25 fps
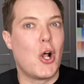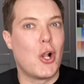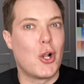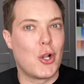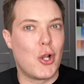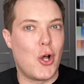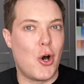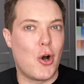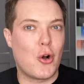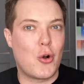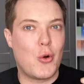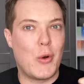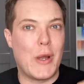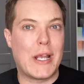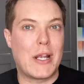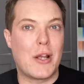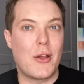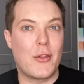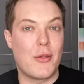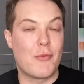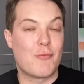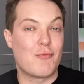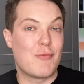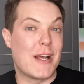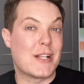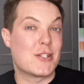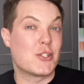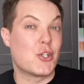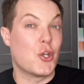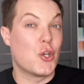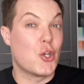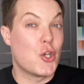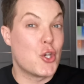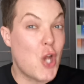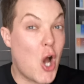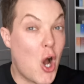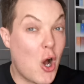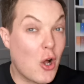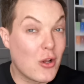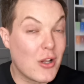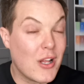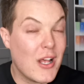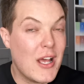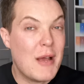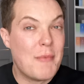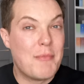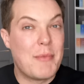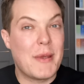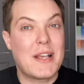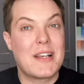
a lot quicker than retinol